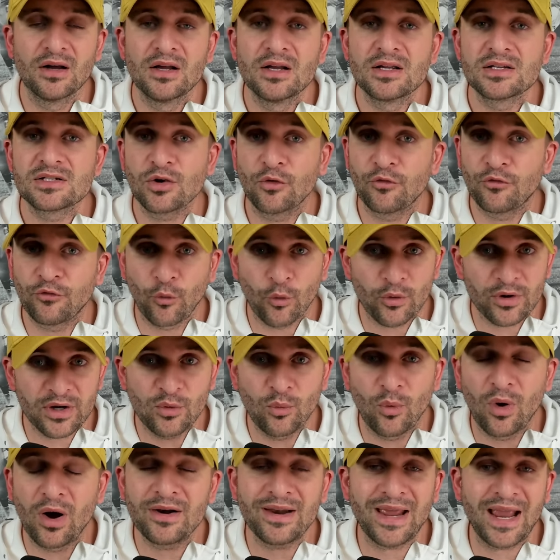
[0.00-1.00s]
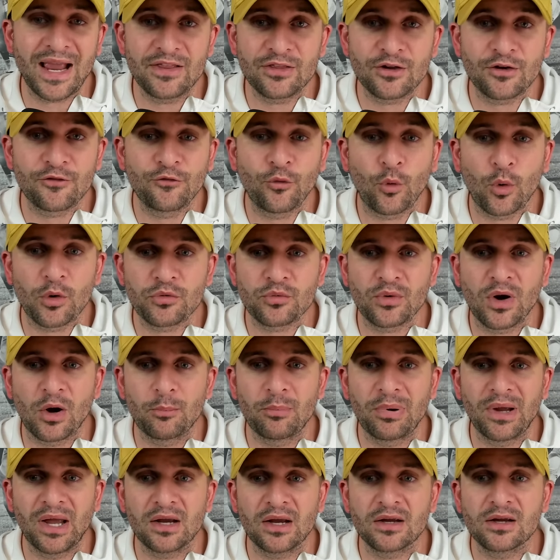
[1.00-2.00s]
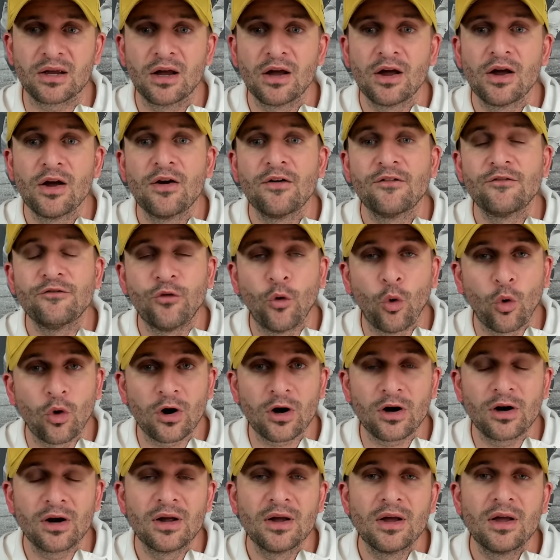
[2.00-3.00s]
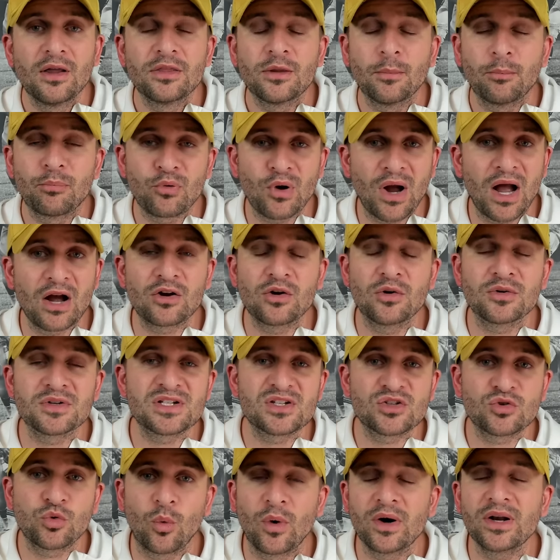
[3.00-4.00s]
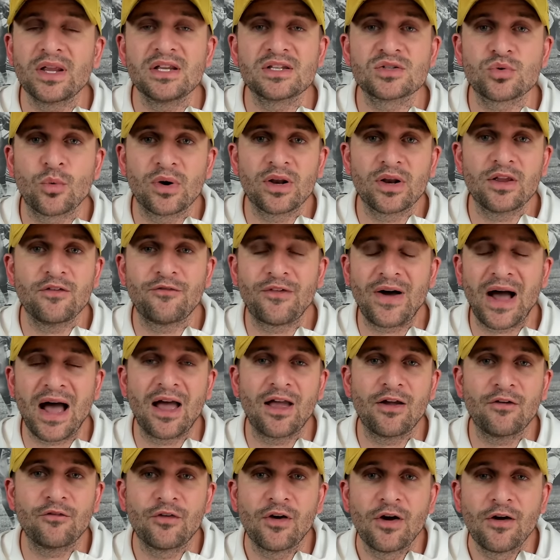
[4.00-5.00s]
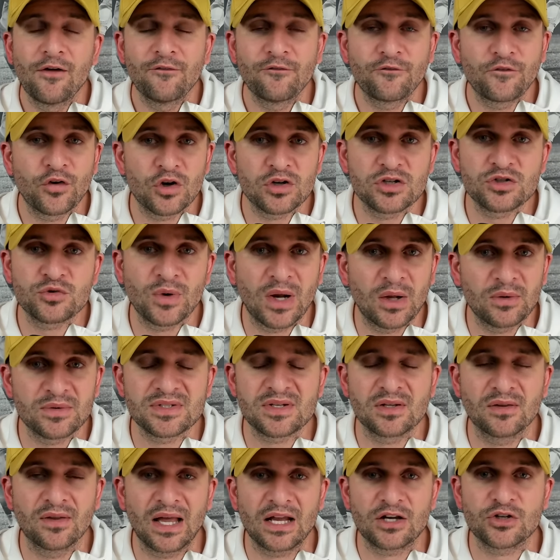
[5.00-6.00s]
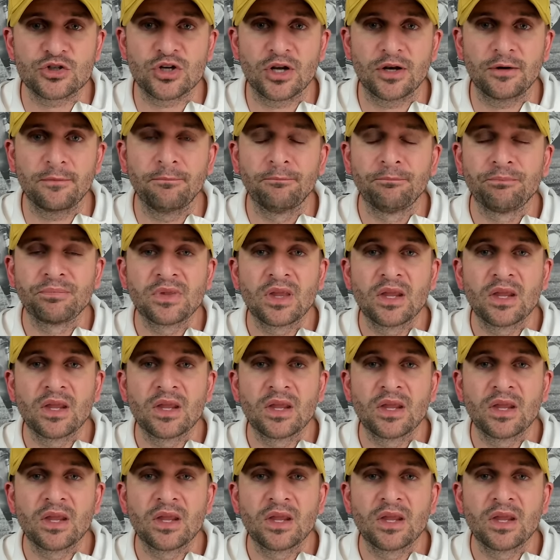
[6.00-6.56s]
So 41 and their 4th round pick for the Broncos 2025 first round selection.